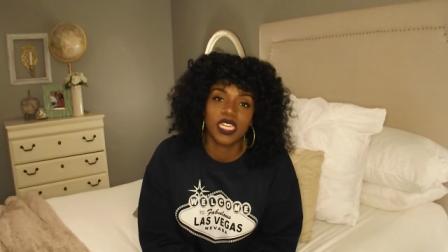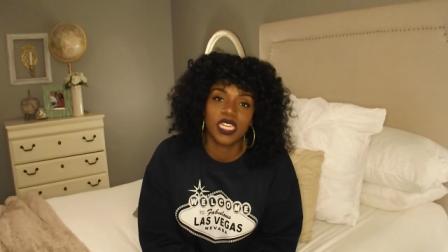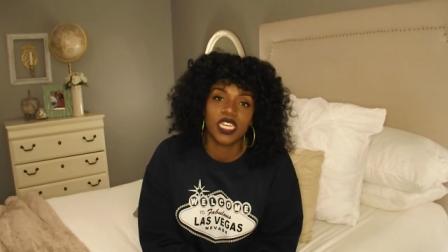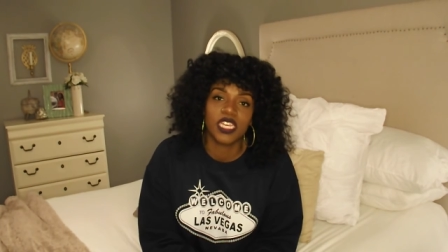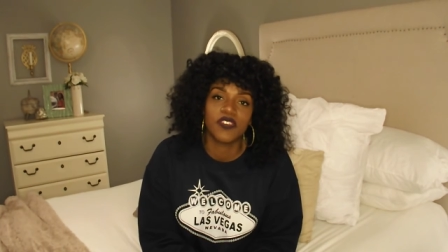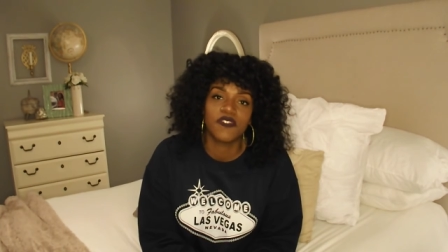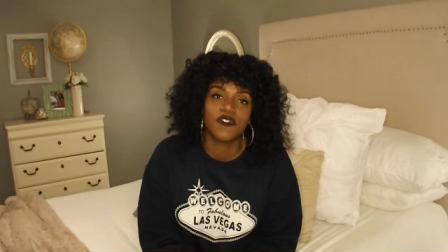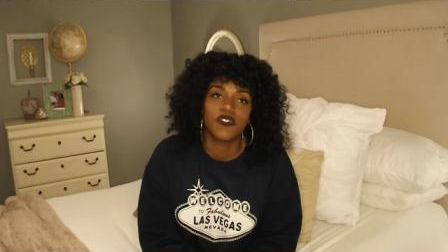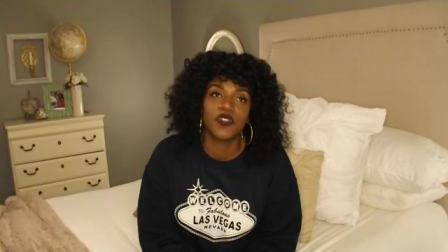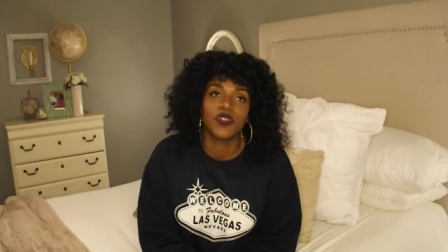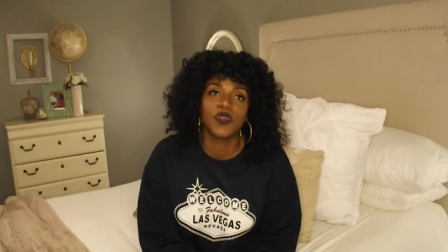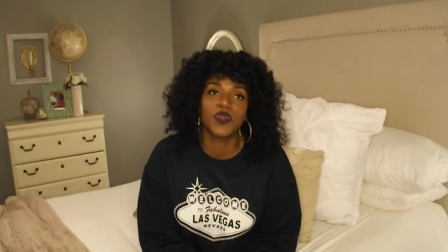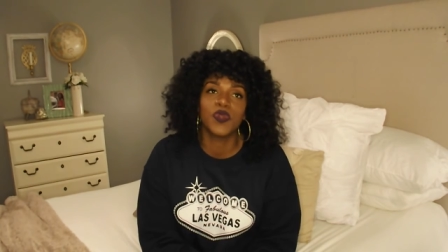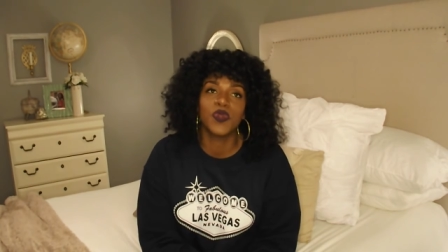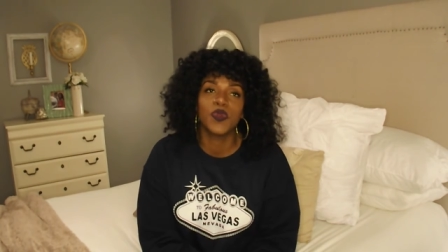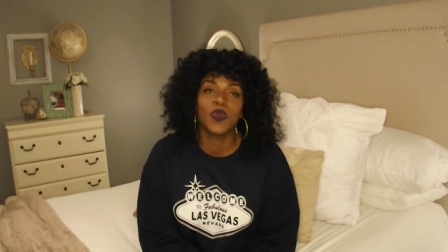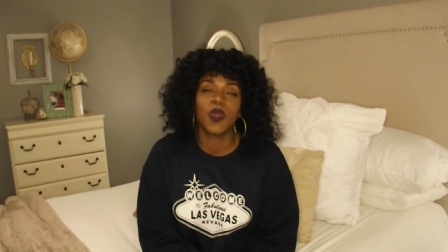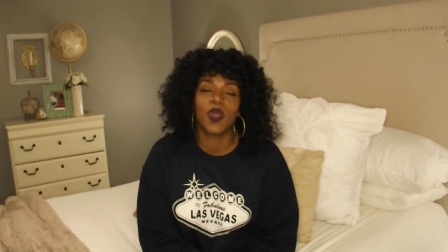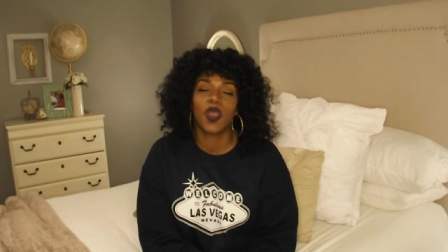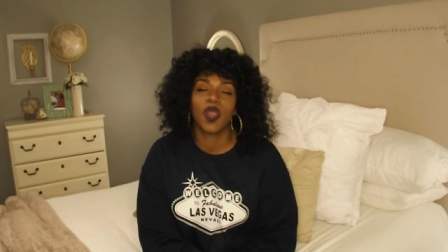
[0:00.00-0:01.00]
If
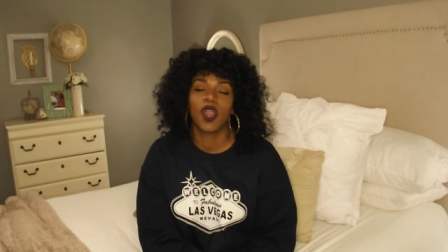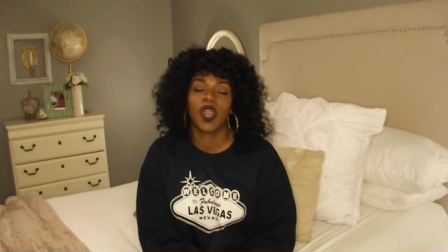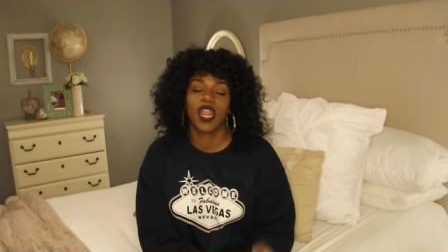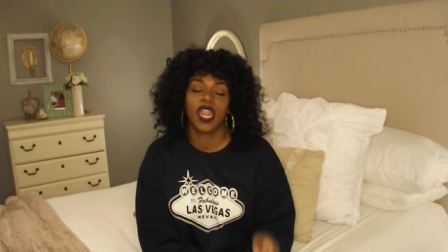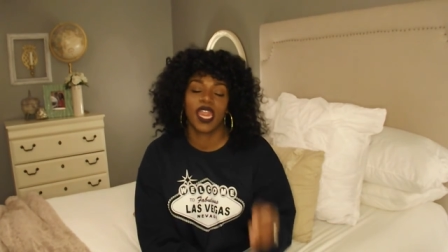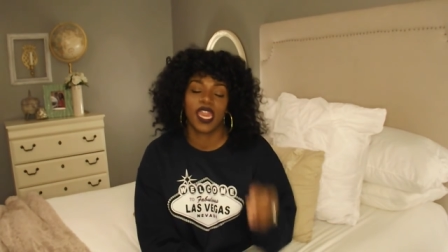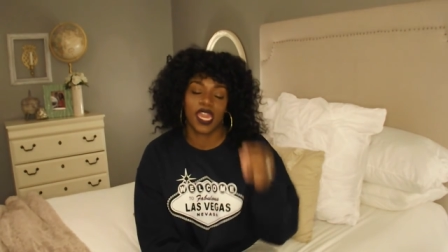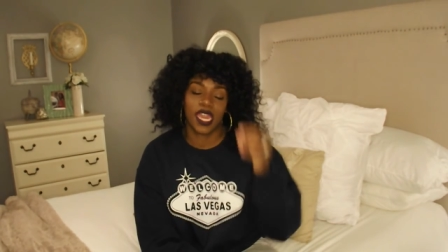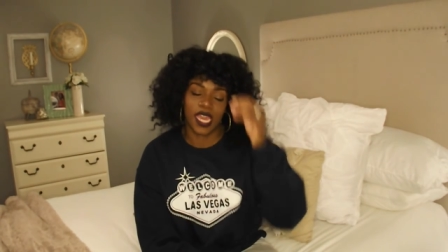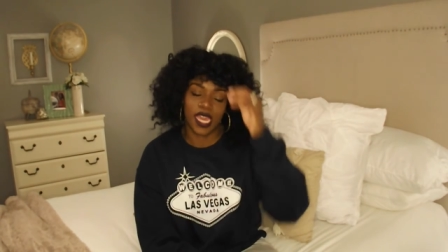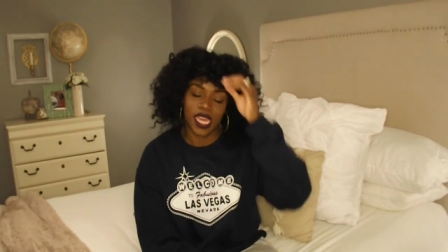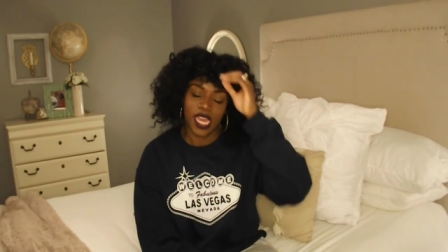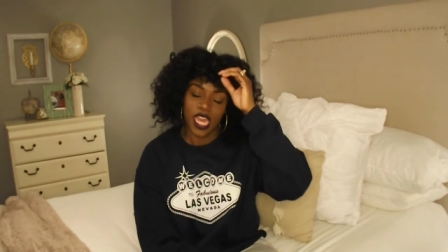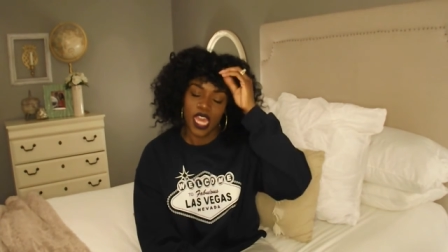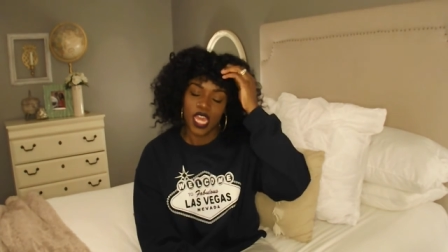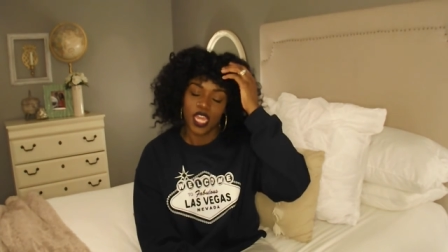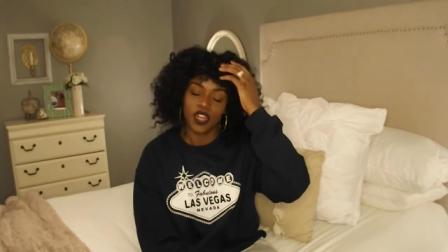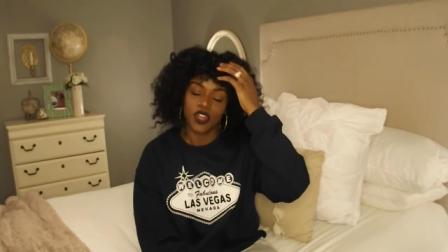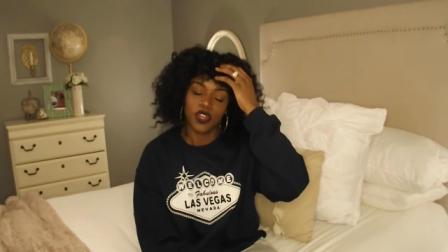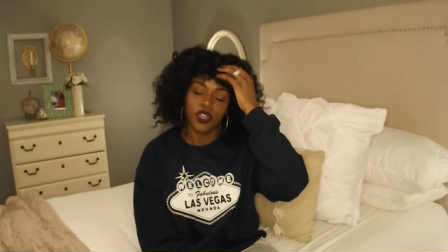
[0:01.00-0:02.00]
you are a
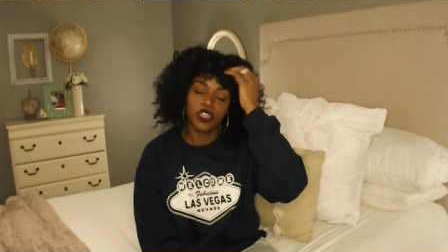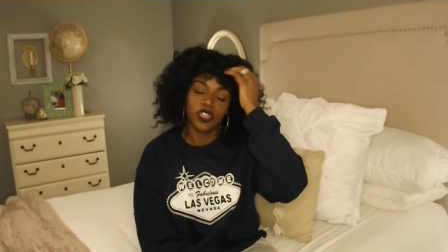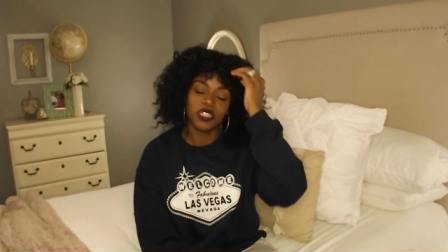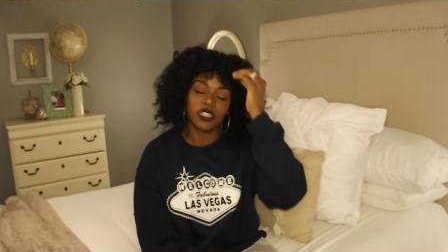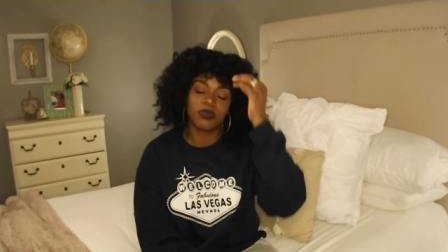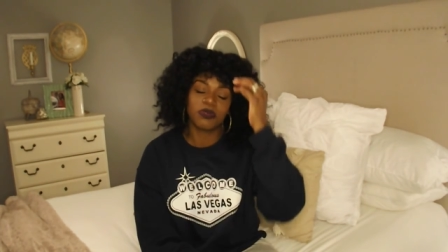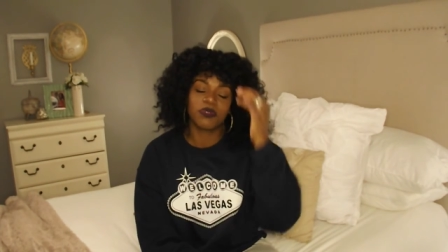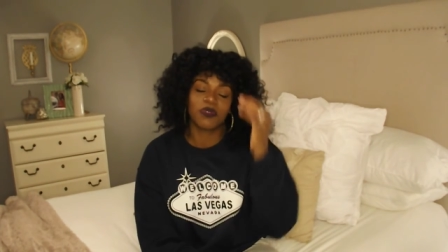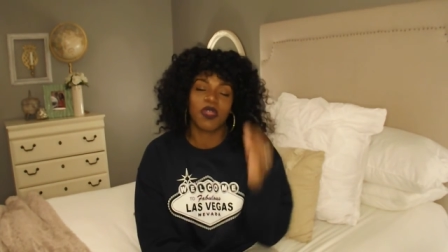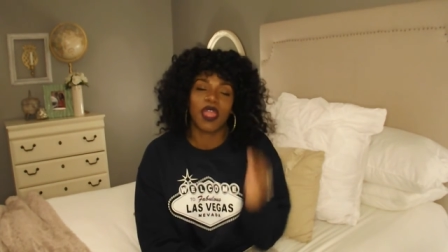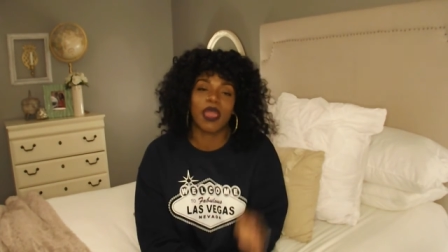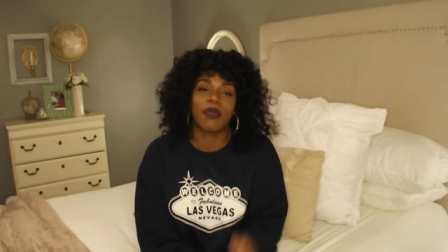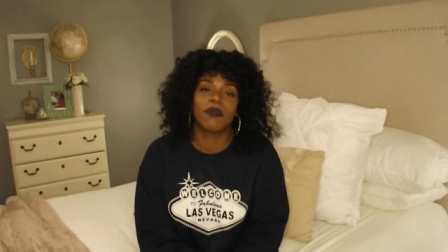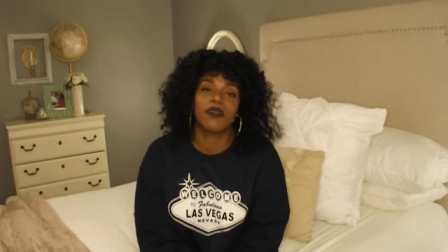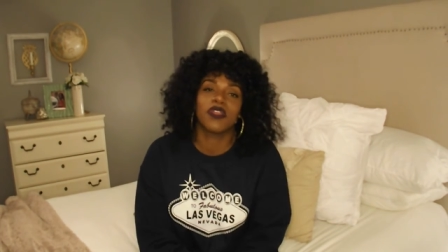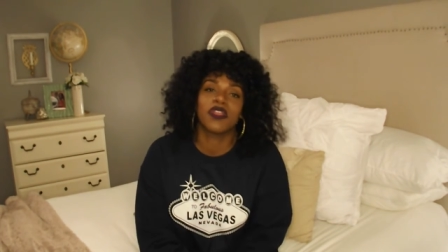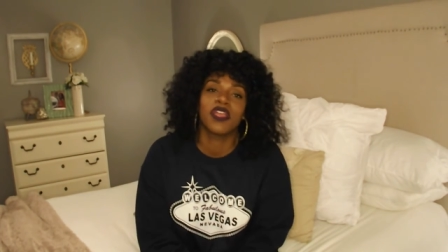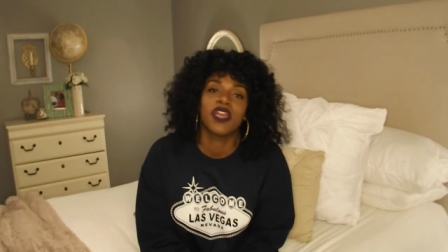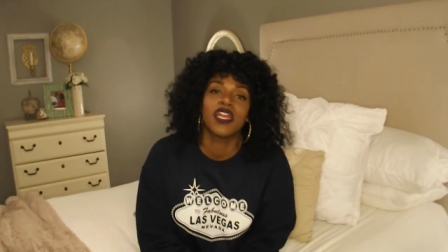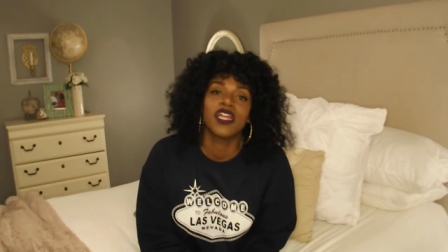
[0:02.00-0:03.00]
new
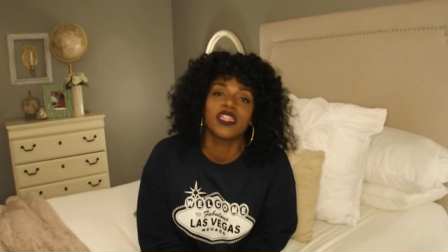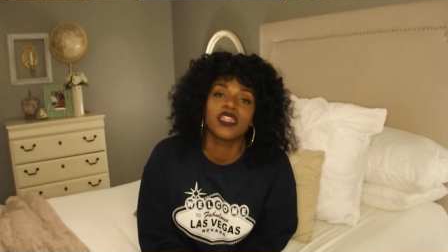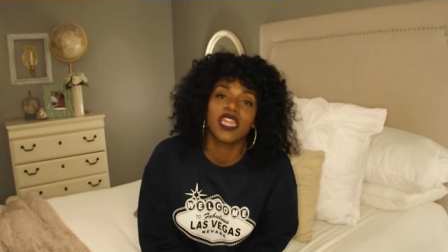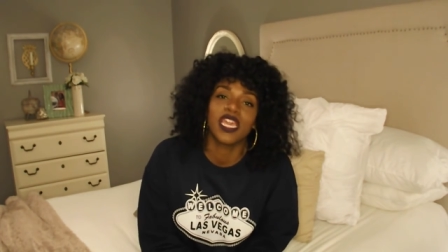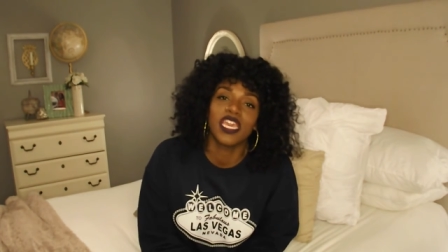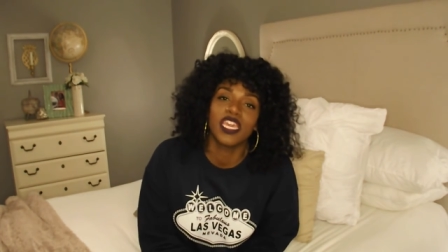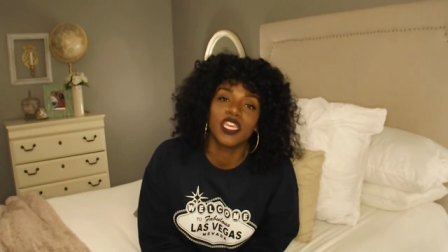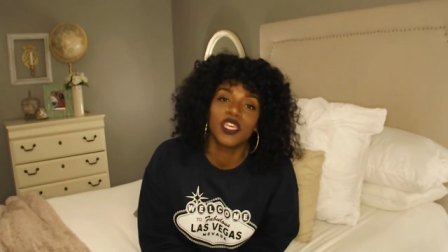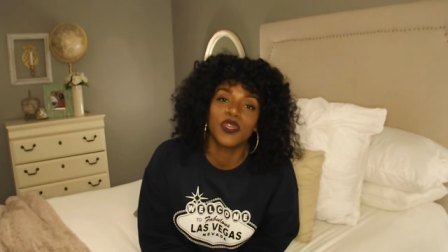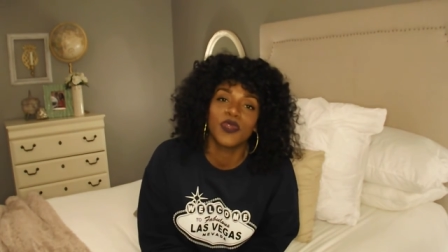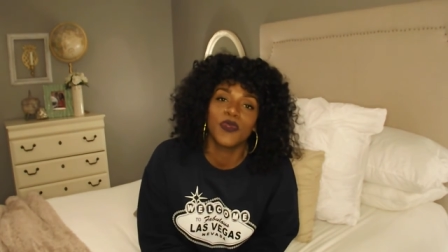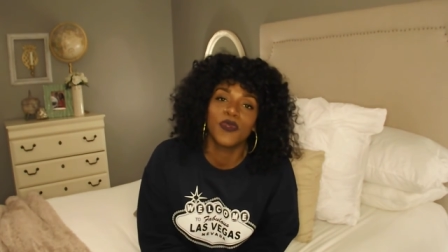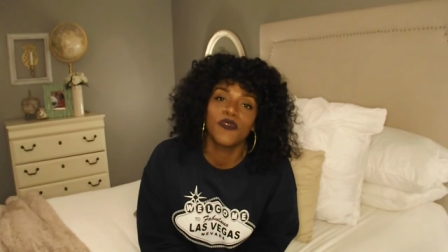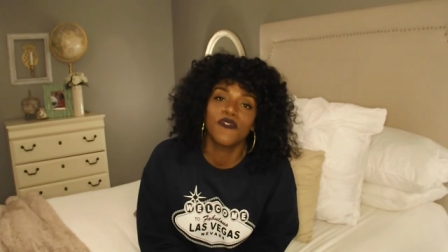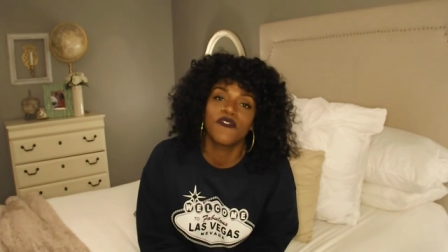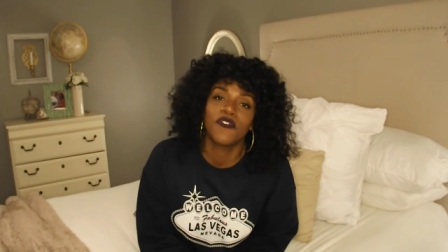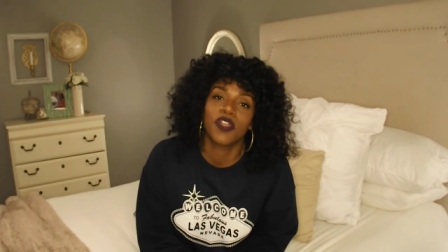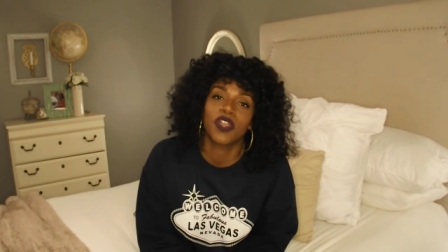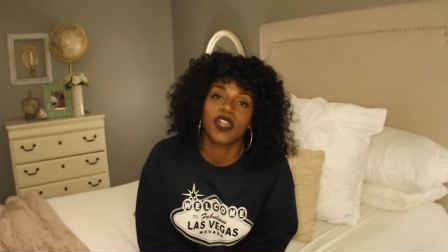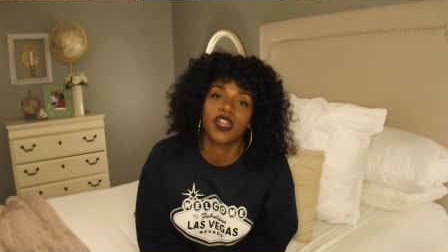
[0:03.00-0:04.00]
subscriber, thank you
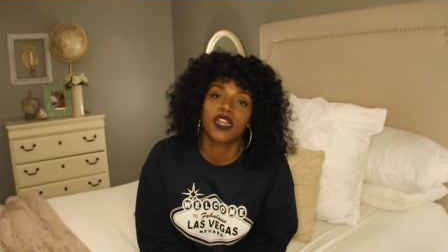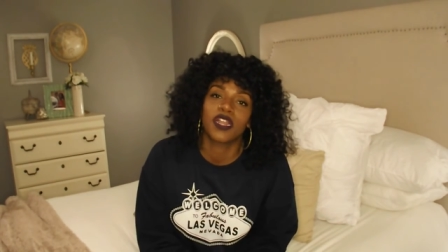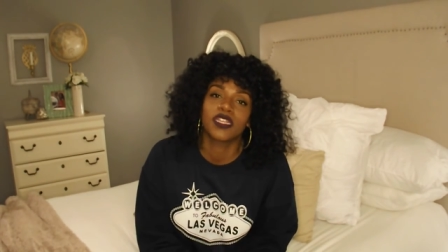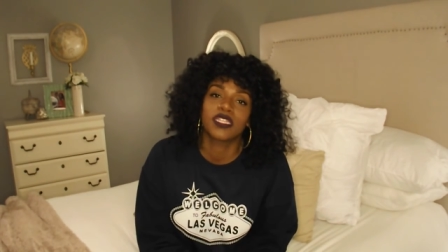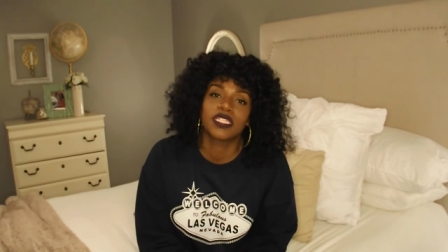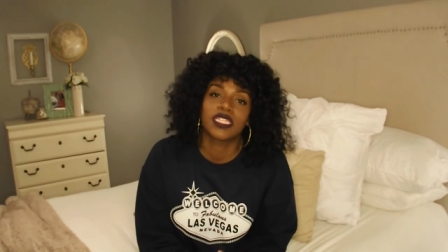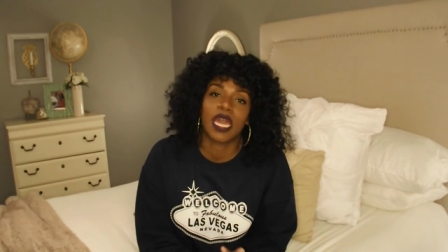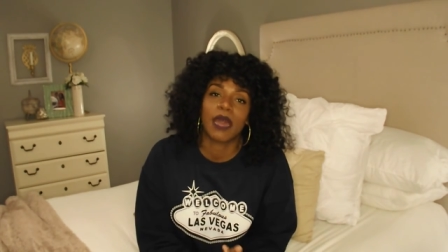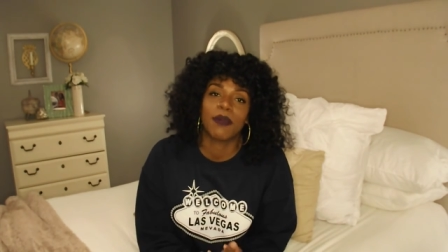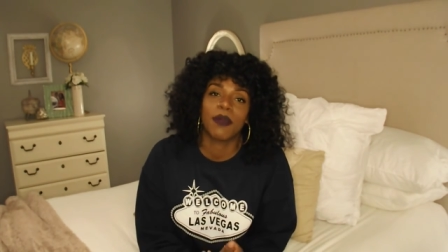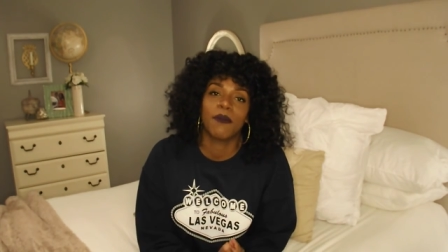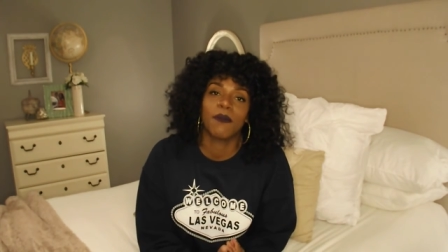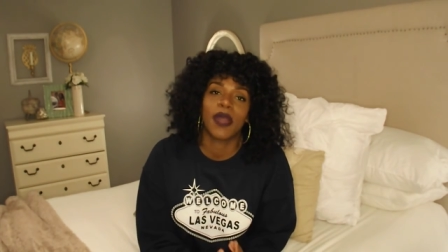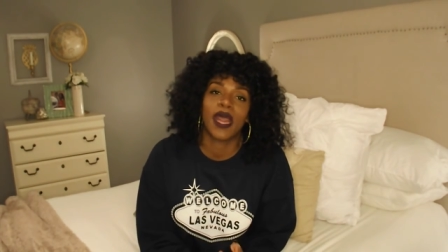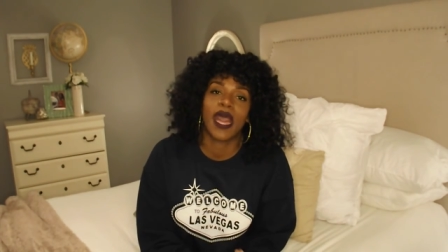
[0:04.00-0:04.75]
for stopping by.